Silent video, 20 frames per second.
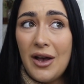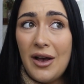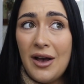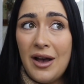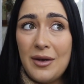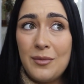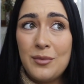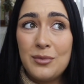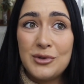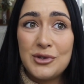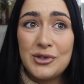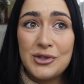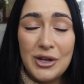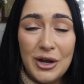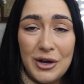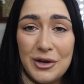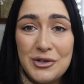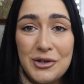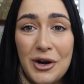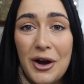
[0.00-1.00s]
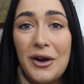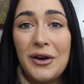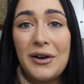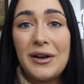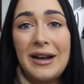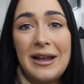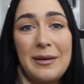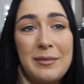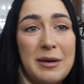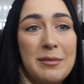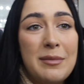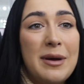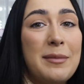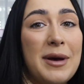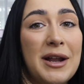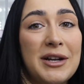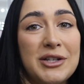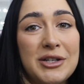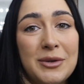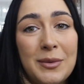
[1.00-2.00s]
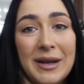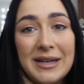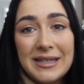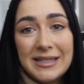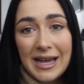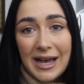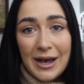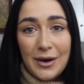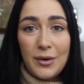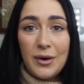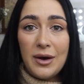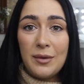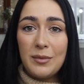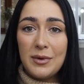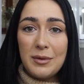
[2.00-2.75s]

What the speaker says: I was so drunk, like, me and my manager went out and